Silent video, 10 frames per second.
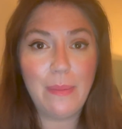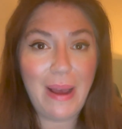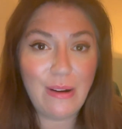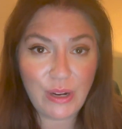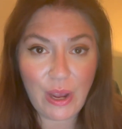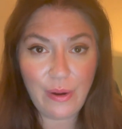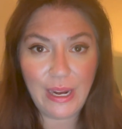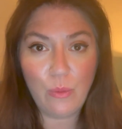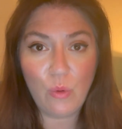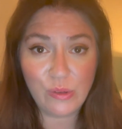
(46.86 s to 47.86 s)
about
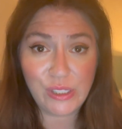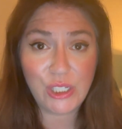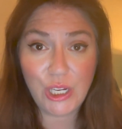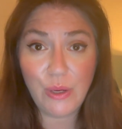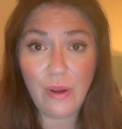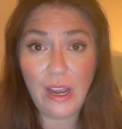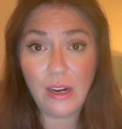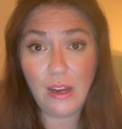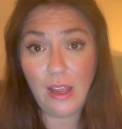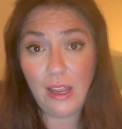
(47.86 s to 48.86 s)
going was to
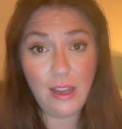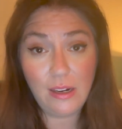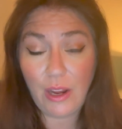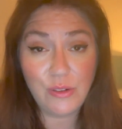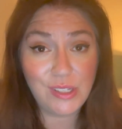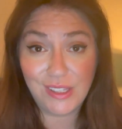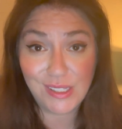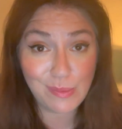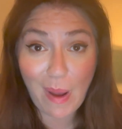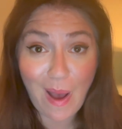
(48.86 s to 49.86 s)
go to the
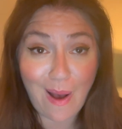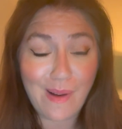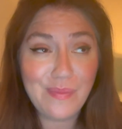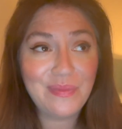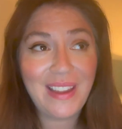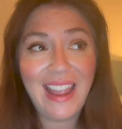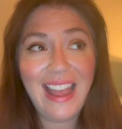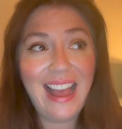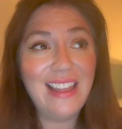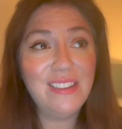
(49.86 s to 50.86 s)
spa.
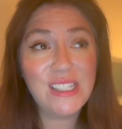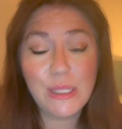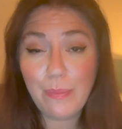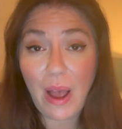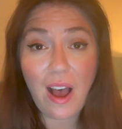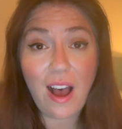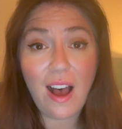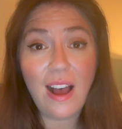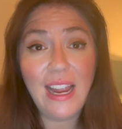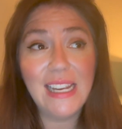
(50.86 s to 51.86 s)
And the
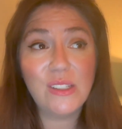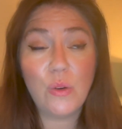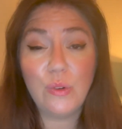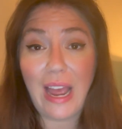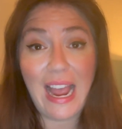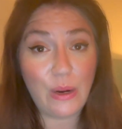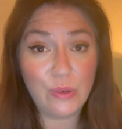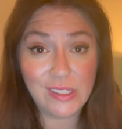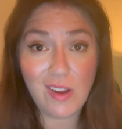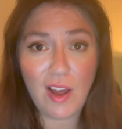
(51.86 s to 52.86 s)
spa is called
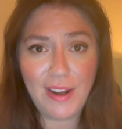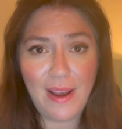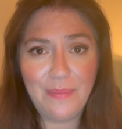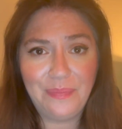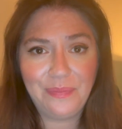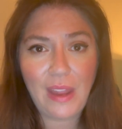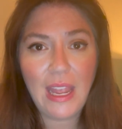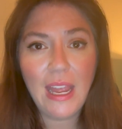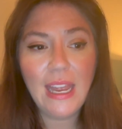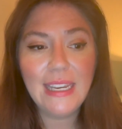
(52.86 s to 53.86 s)
Aqua Sana.
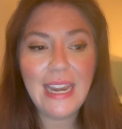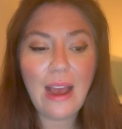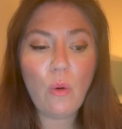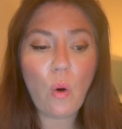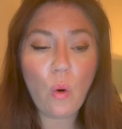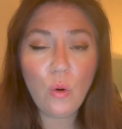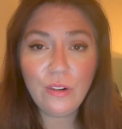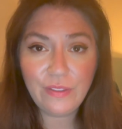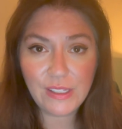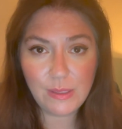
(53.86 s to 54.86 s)
Now, all
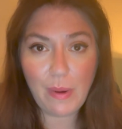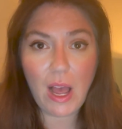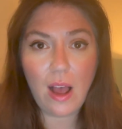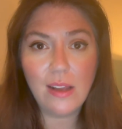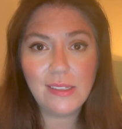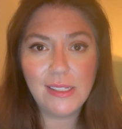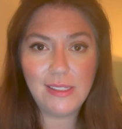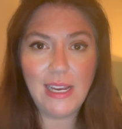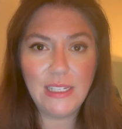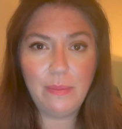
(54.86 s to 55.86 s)
of the spas at
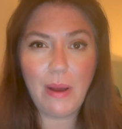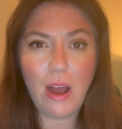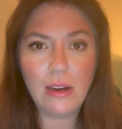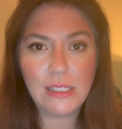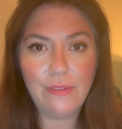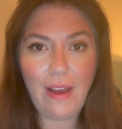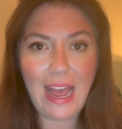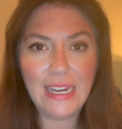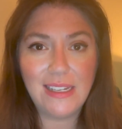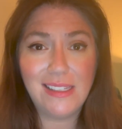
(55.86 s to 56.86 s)
Center Parcs have
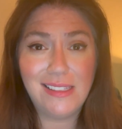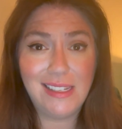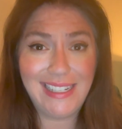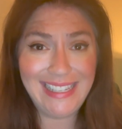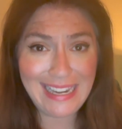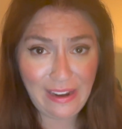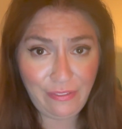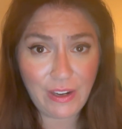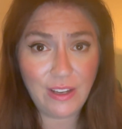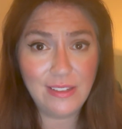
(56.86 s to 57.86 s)
had
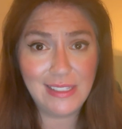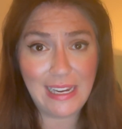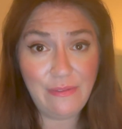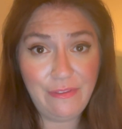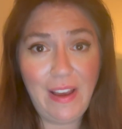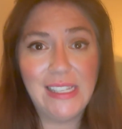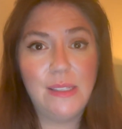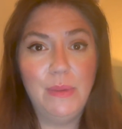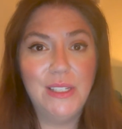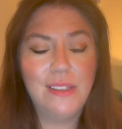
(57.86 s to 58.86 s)
significant
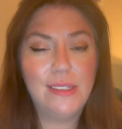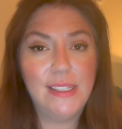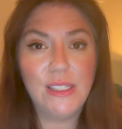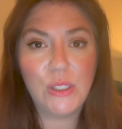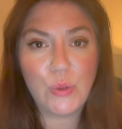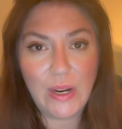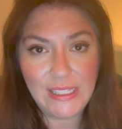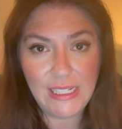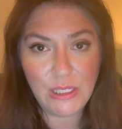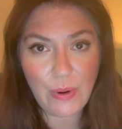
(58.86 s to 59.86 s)
investment since
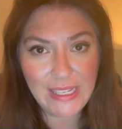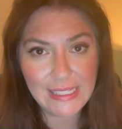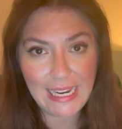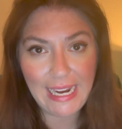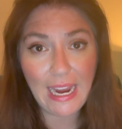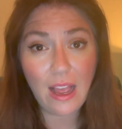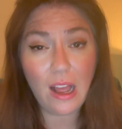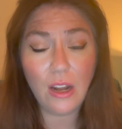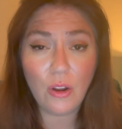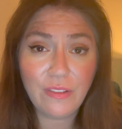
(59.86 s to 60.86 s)
2020.
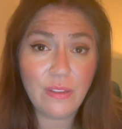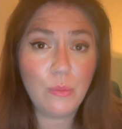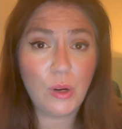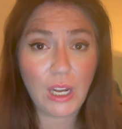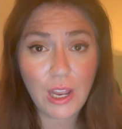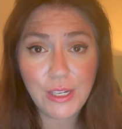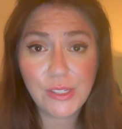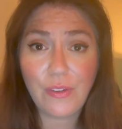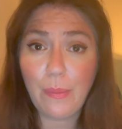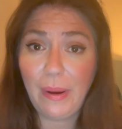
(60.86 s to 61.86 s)
A lot them were
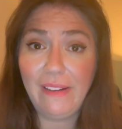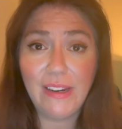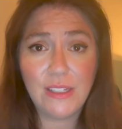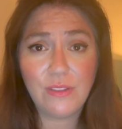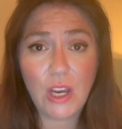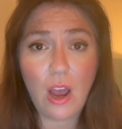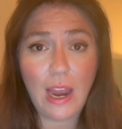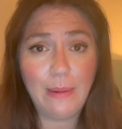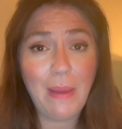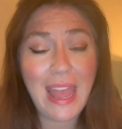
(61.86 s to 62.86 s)
closed for a period of
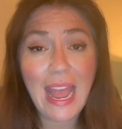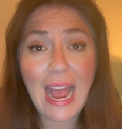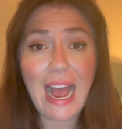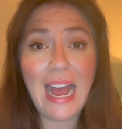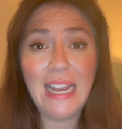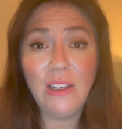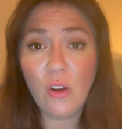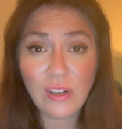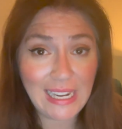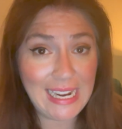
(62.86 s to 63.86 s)
time, and
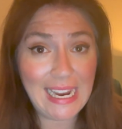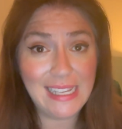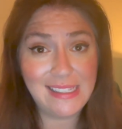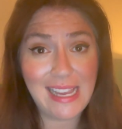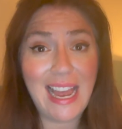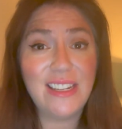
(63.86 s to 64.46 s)
Longleat has had